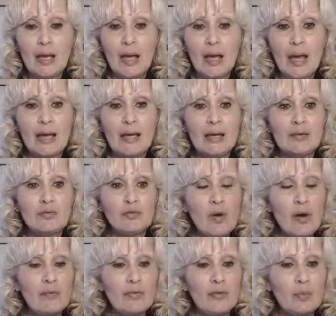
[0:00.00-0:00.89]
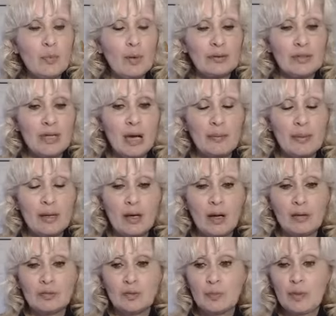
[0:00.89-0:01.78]
And for everyone coming
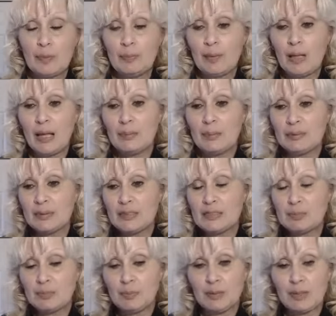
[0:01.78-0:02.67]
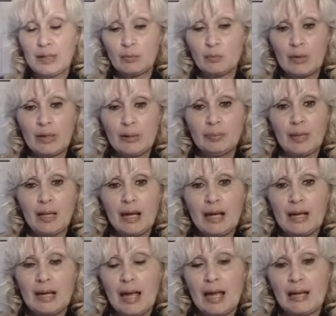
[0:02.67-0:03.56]
on the replay, please put in
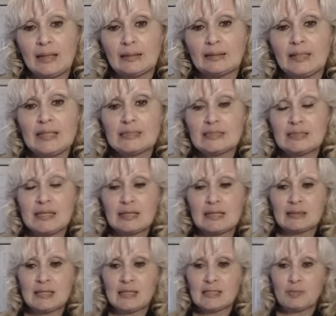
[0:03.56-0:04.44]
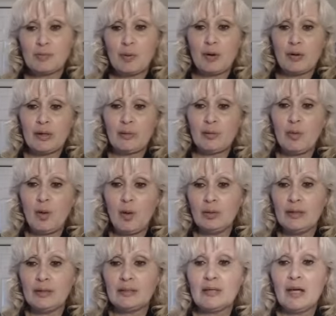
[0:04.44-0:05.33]
replay and let's get this party
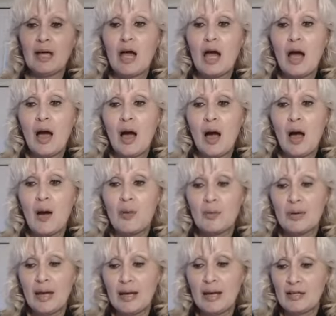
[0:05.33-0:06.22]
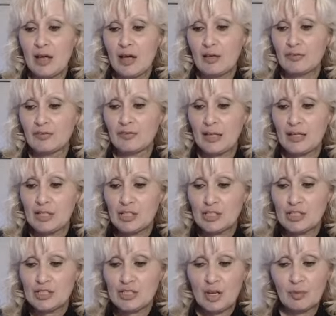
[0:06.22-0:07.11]
rolling. Okay, y'all, thank you
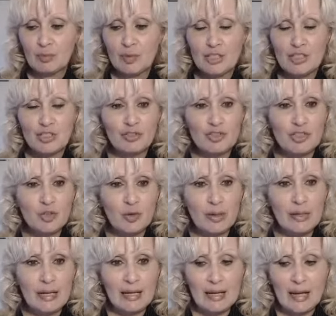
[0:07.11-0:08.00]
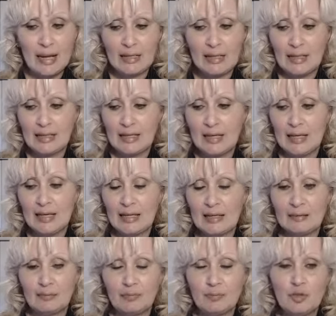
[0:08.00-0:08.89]
so much for joining. And
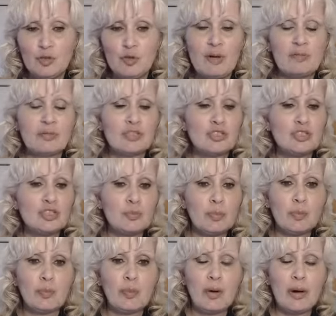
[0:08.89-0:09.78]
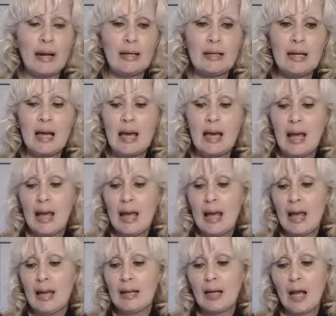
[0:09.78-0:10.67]
again, you have a super brain,
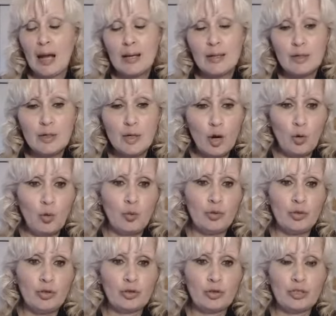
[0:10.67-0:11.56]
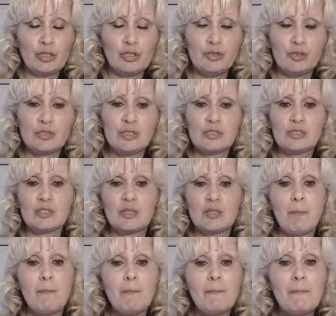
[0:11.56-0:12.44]
and I know you're going to use it to
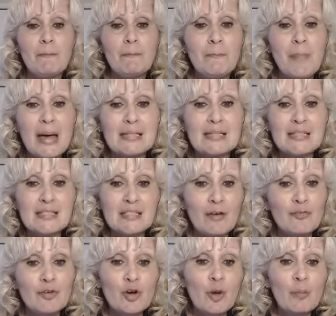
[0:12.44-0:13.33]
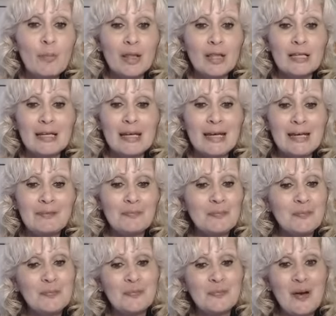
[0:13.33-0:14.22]
the best of your ability.
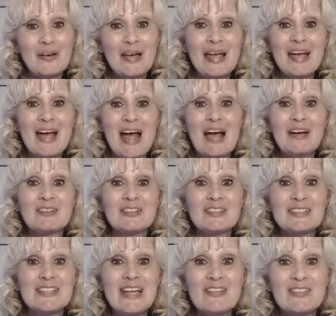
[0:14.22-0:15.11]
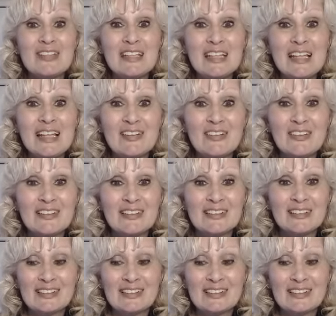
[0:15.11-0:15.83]
Okay, I will chat with you later.